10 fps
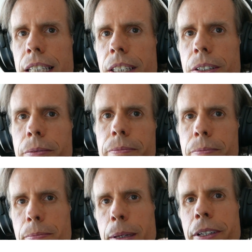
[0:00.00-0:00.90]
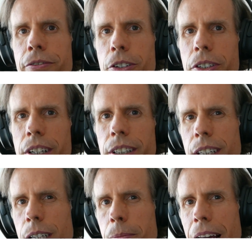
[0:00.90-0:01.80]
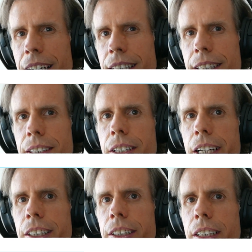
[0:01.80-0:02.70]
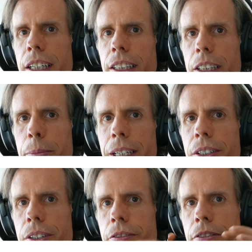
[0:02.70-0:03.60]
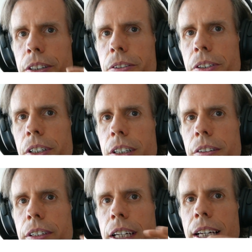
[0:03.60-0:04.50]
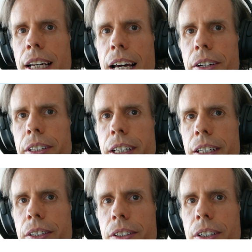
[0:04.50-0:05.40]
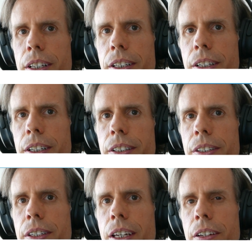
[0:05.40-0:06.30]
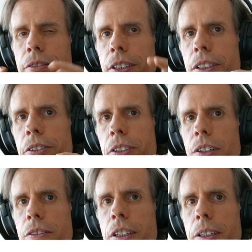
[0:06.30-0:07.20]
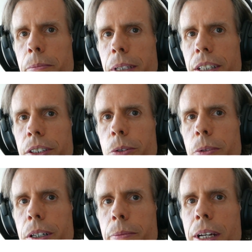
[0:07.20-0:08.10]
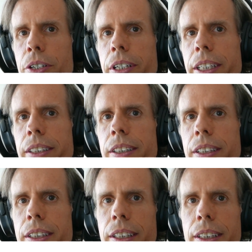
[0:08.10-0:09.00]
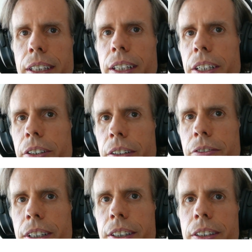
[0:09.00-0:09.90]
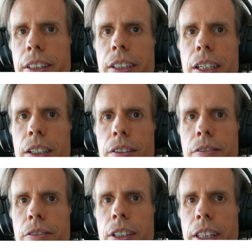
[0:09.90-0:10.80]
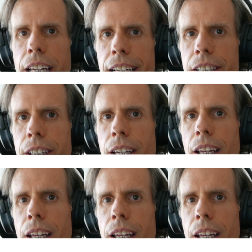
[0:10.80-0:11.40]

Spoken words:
So maybe first I'll unpack this title a little bit. So field resolved attosecond solitons. Field resolved means we are measuring the electric field of light.